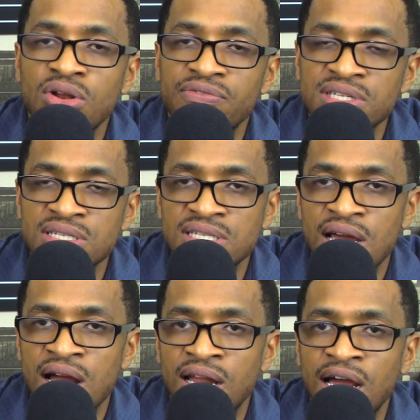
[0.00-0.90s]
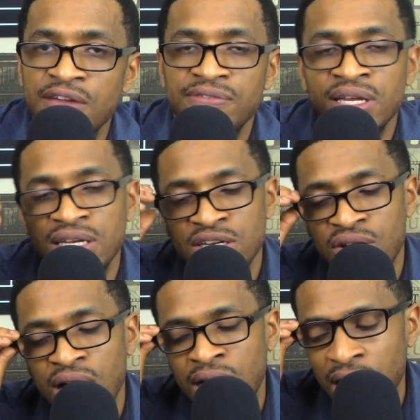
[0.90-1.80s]
of his entire life. And, you know,
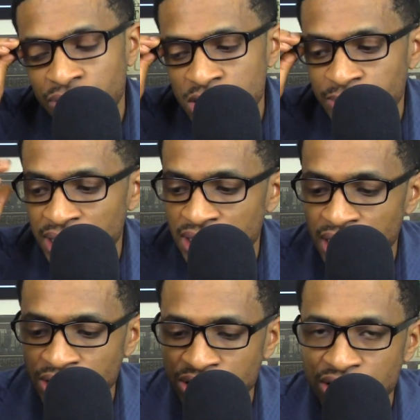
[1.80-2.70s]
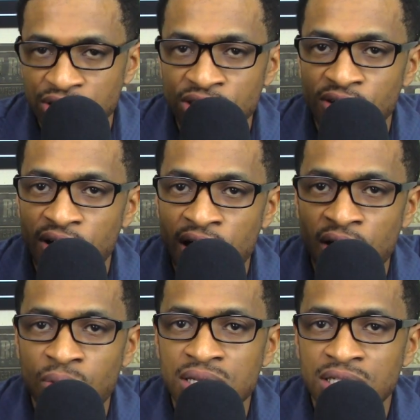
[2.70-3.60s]
I kind of respect that. You should, you know,
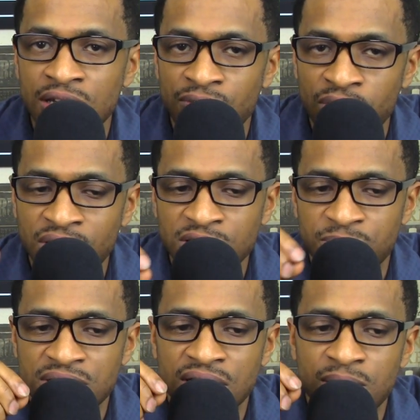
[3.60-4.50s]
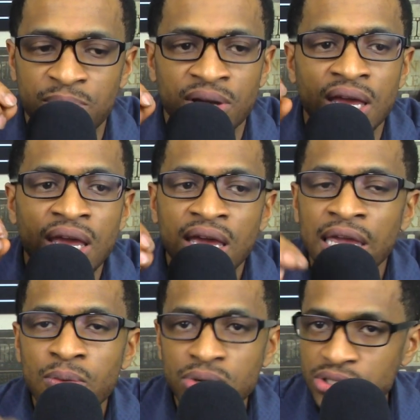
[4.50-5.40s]
always give 100%, but
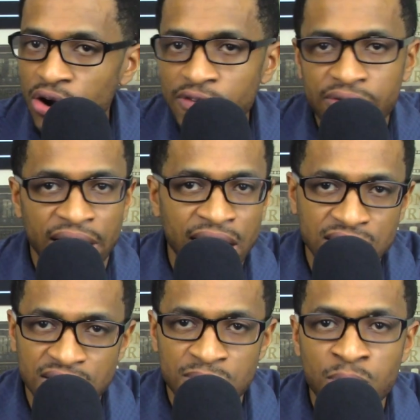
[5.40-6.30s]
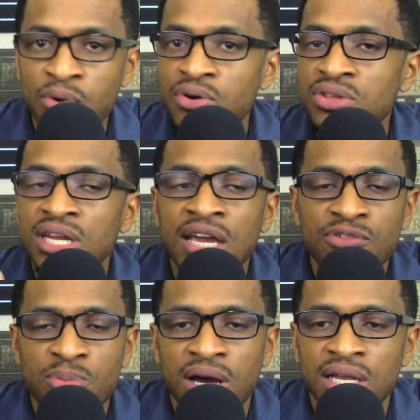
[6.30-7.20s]
he was overacting more than
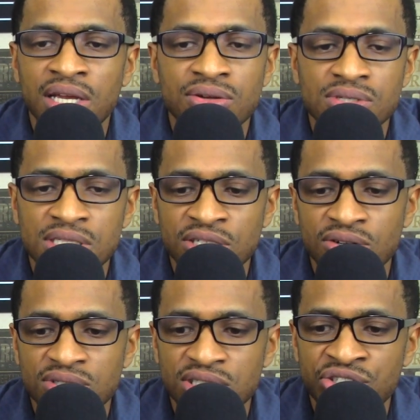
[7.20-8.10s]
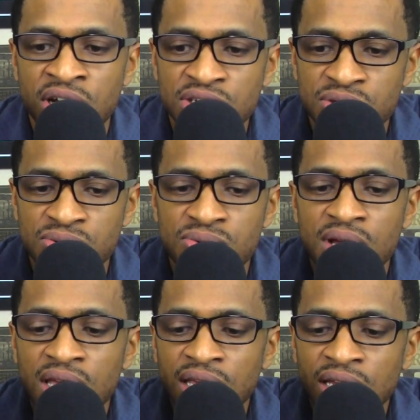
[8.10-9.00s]
everybody else, you know, just trying to,
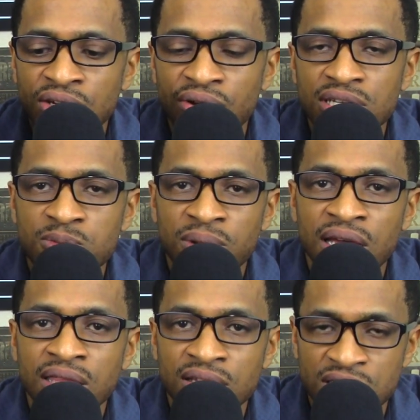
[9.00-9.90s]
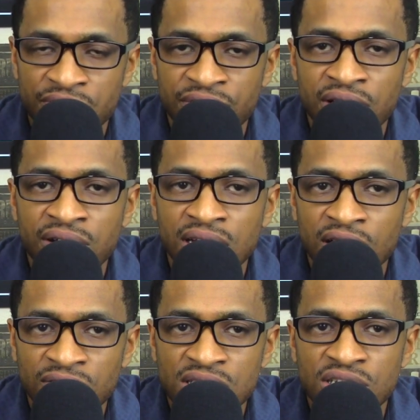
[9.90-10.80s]
you know, explain the severity
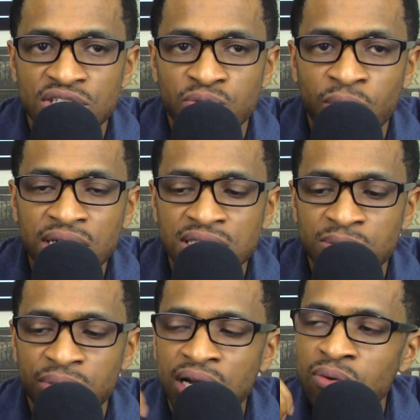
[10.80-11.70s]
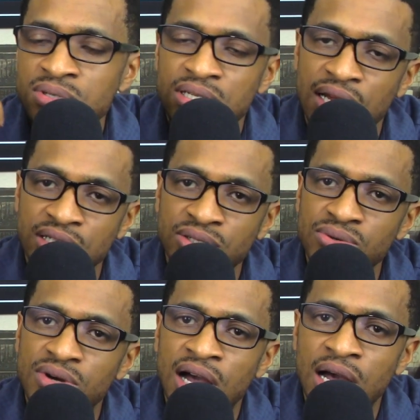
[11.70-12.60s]
of the situation. But I was like,
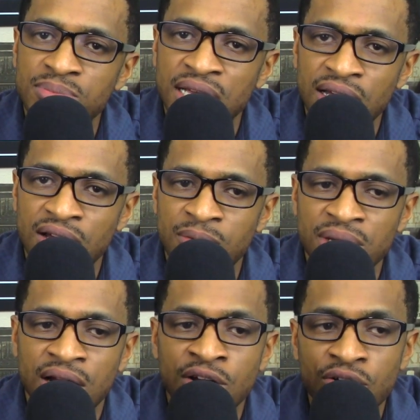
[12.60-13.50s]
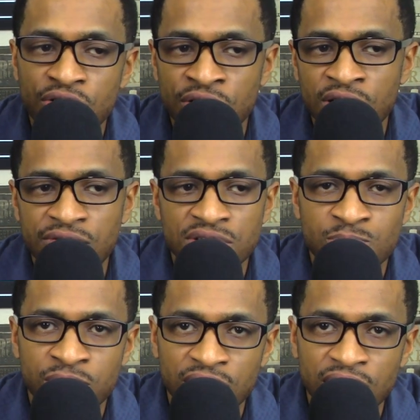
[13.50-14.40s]
dude, calm down. I mean, I know you're nervous,
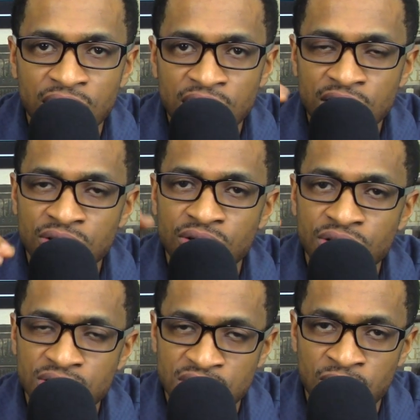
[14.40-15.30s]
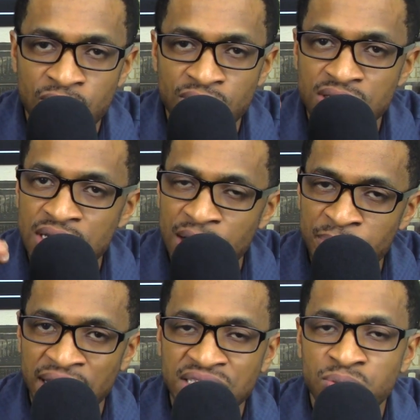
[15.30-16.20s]
but, you know, your tone is not
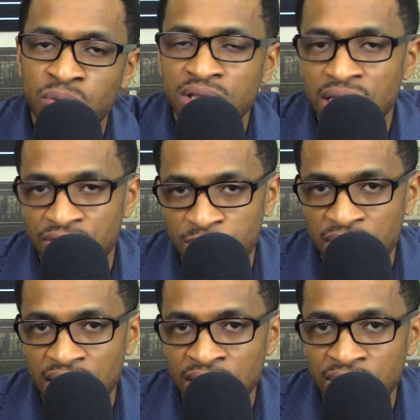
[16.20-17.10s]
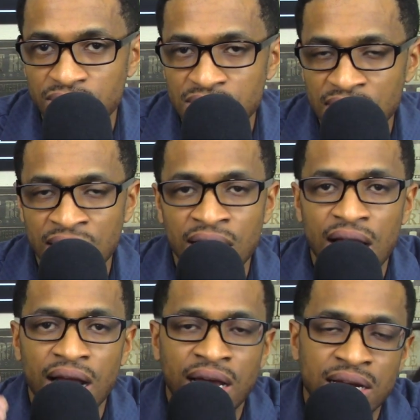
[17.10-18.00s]
matching with everybody else. And
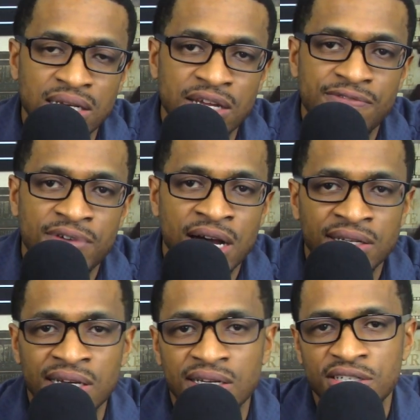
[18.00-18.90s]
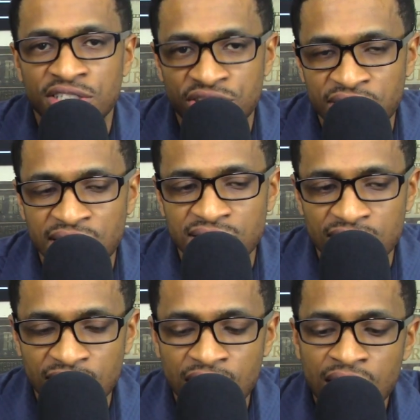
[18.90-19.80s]
I kind of did find that
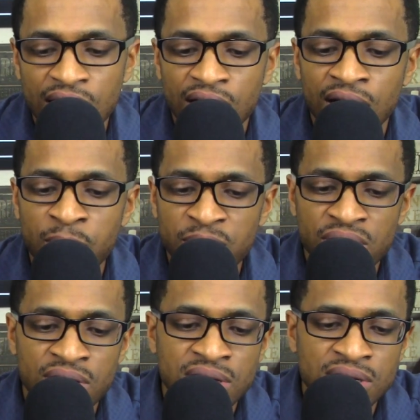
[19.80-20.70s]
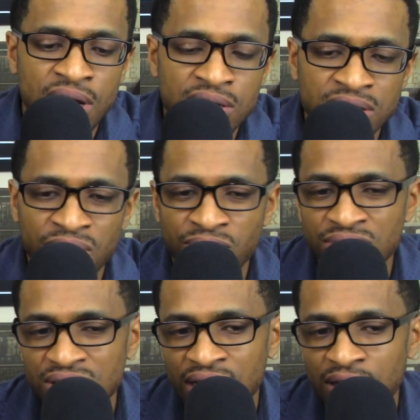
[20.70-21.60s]
distracting. There are also
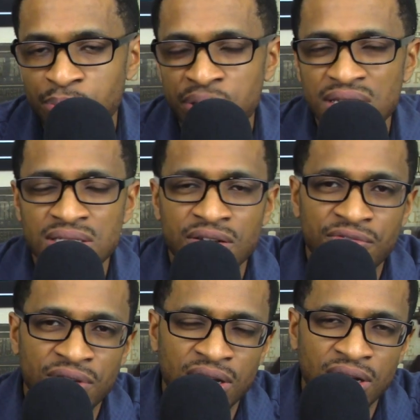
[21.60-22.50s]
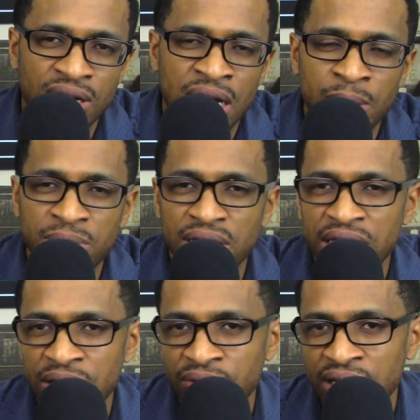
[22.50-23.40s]
just kind of bits of comedy
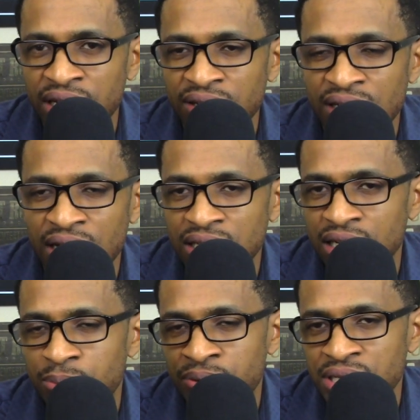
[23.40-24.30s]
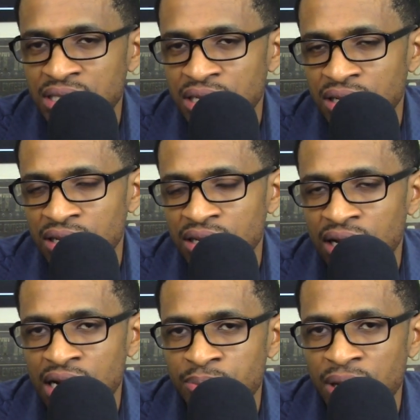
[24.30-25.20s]
here and there that I did appreciate, that did
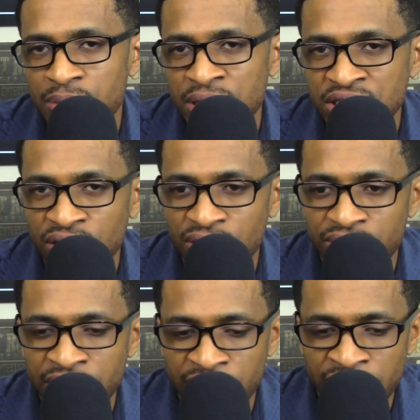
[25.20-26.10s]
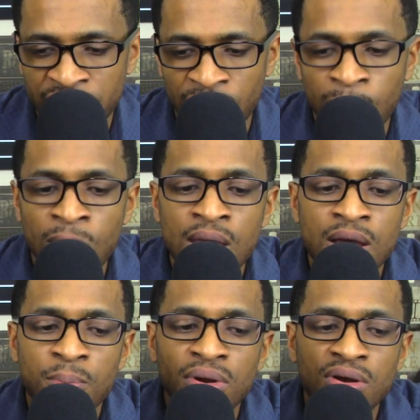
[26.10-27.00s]
kind of make me chuckle here and there.
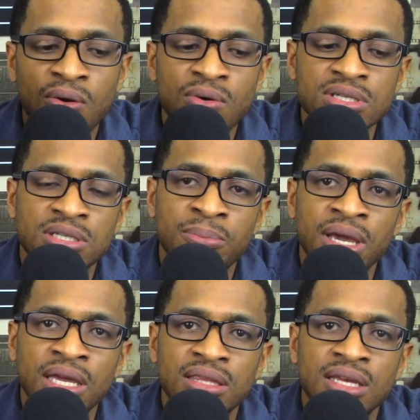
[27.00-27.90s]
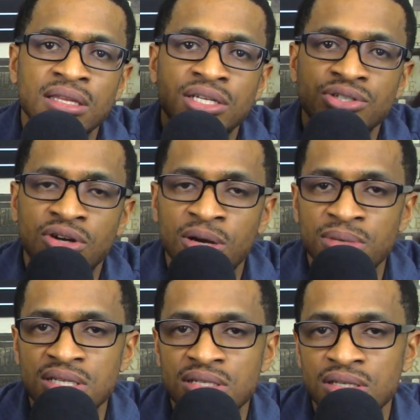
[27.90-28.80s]
But of course, the main thing that you're coming
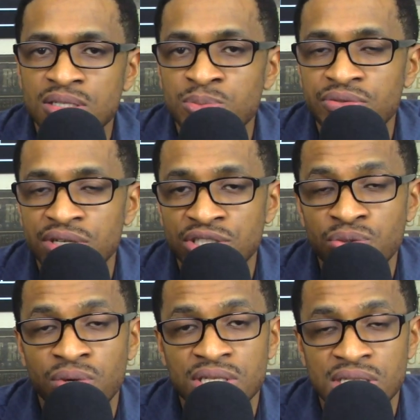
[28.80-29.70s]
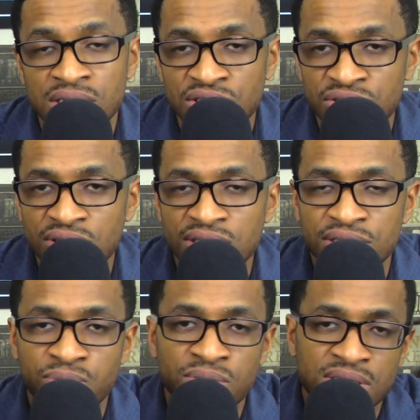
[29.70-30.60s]
to see this movie is you want to see destruction.
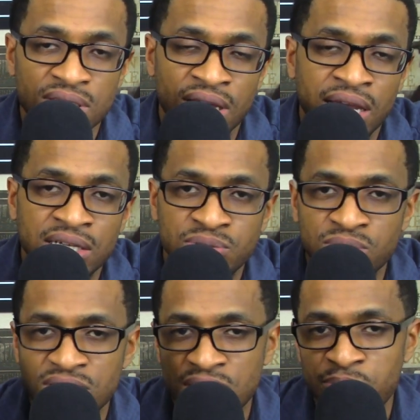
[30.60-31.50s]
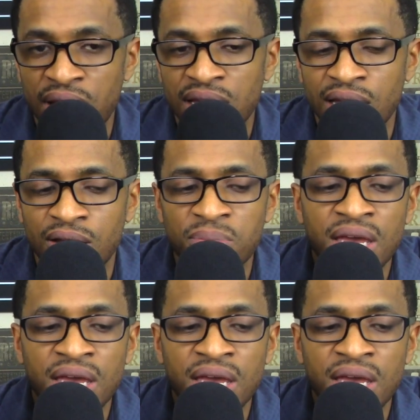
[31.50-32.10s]
You want to see chaos. You want to see mayhem.